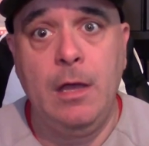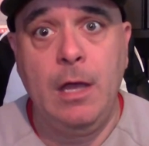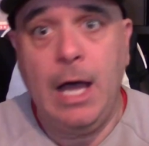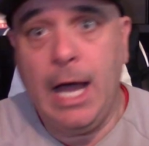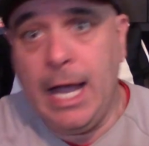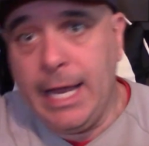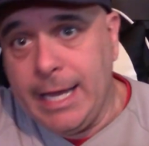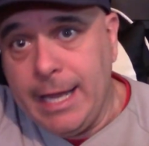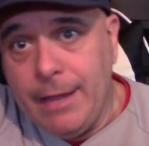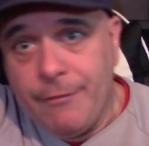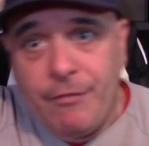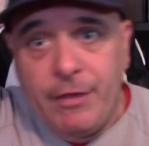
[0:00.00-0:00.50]
I
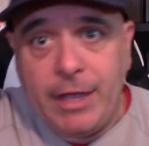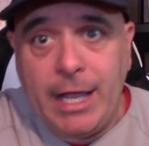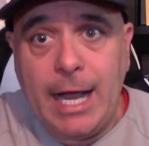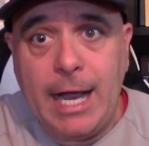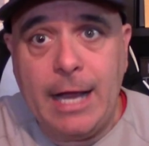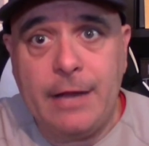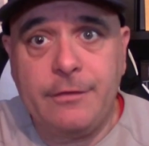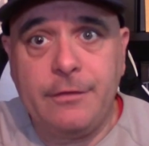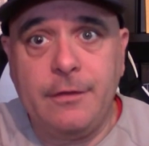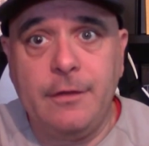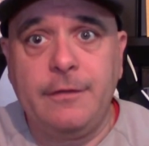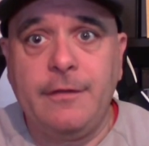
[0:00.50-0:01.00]
get the
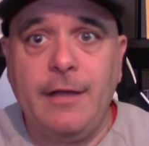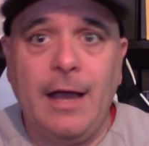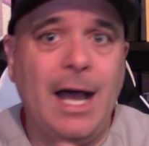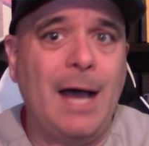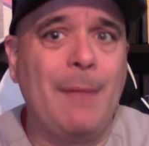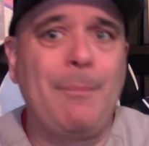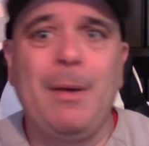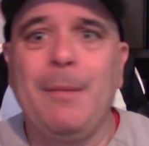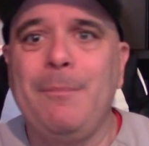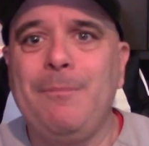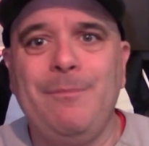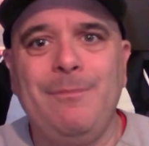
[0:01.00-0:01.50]
guys at the
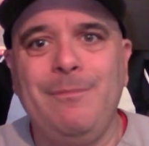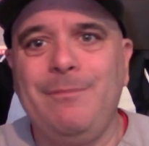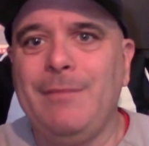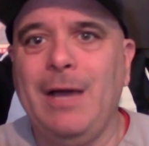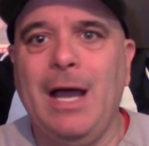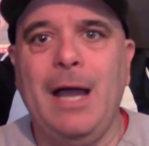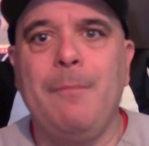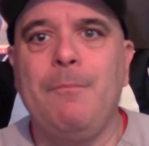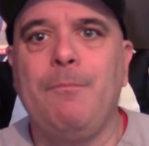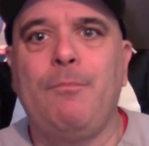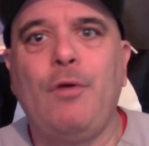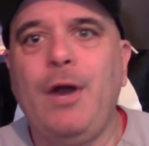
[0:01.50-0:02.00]
top. I'm
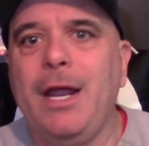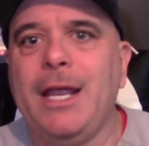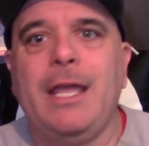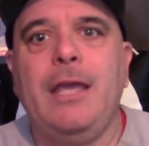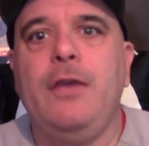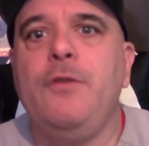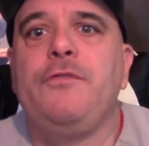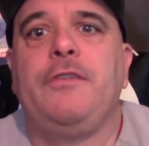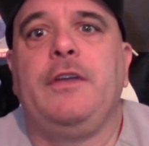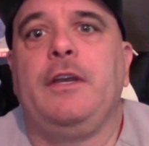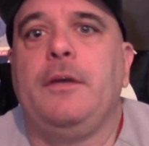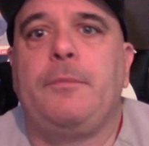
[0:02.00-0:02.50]

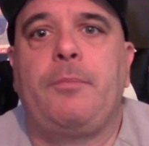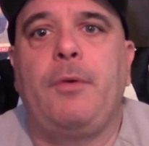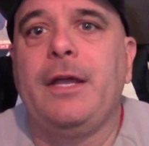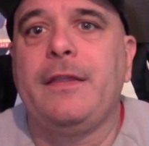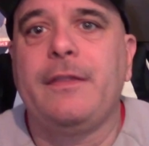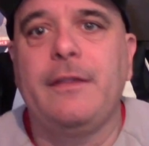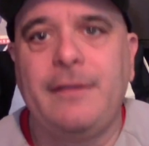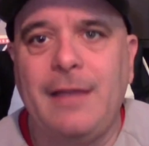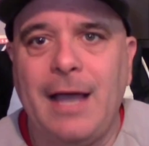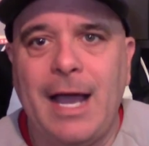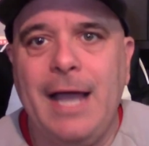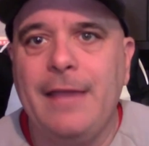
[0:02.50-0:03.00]
using to break the
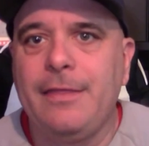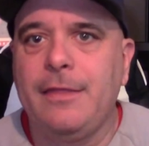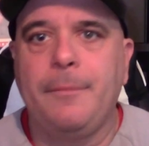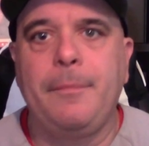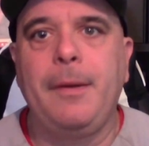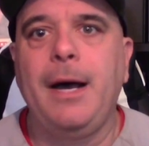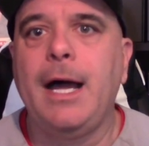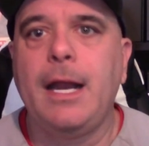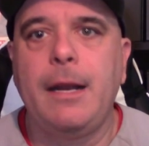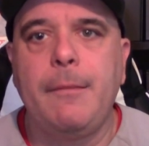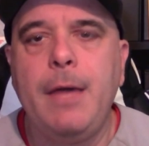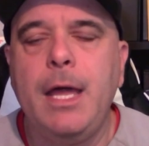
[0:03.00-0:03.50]
tie at the
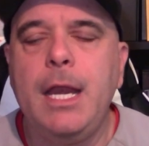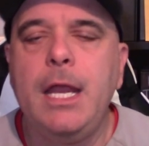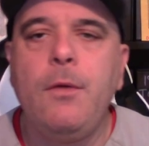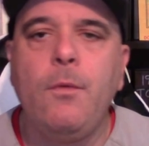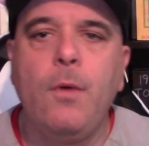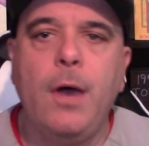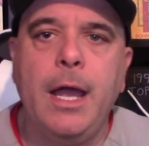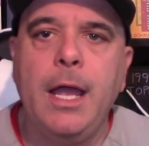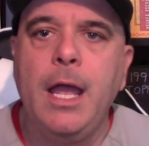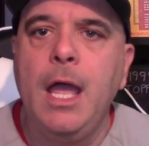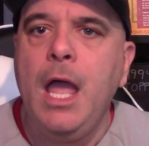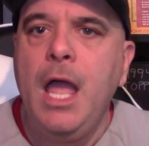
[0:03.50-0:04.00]
bottom
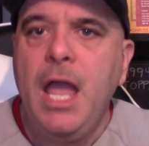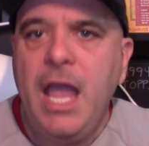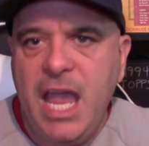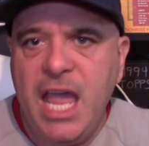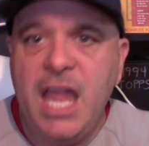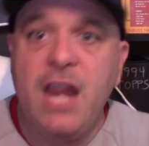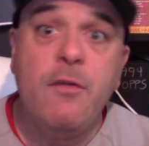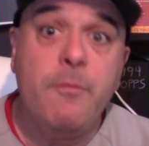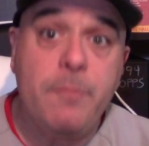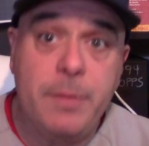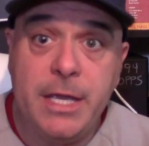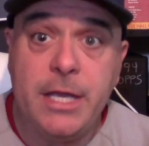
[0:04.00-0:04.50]
anyway.
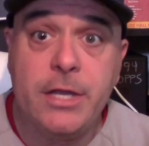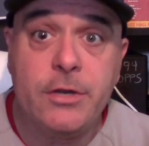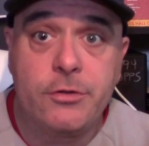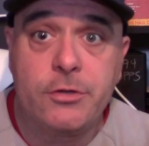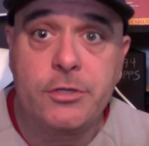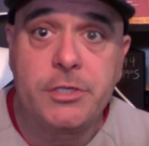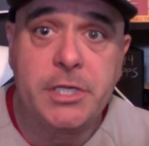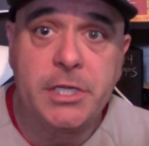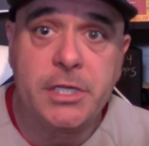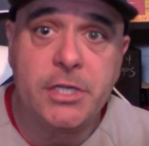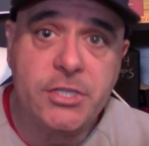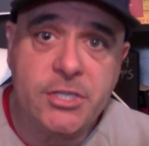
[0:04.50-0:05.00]
It would be
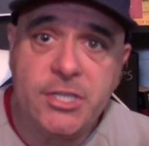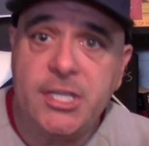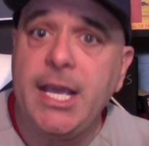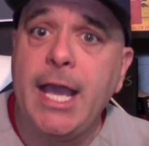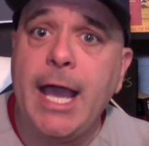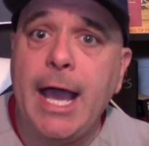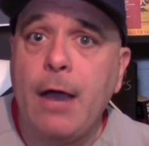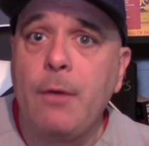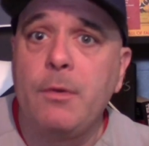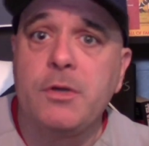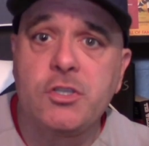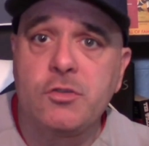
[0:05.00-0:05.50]
interesting to see
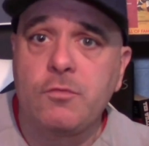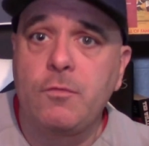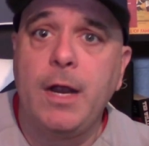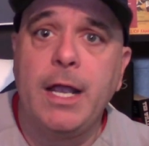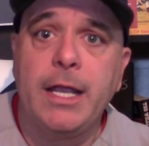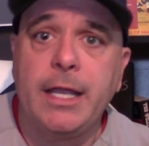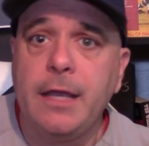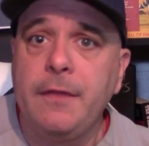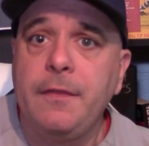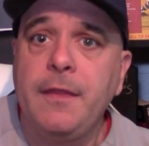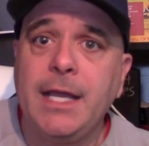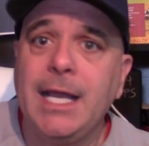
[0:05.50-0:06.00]
how it's
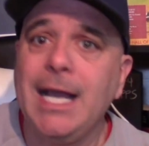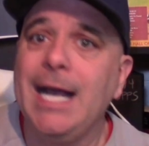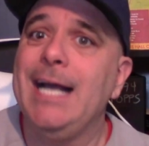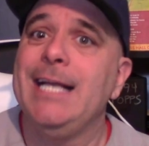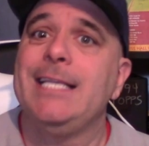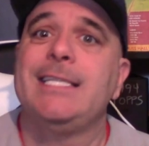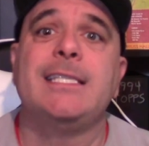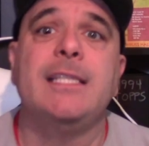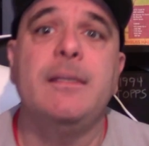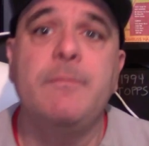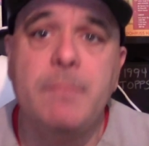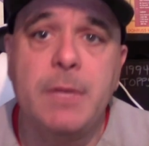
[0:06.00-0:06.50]
ranking the
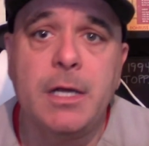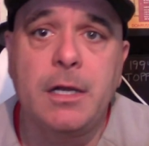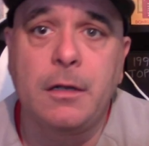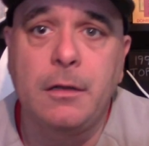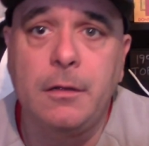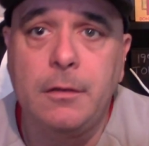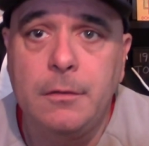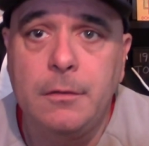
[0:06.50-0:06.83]
guys in the middle.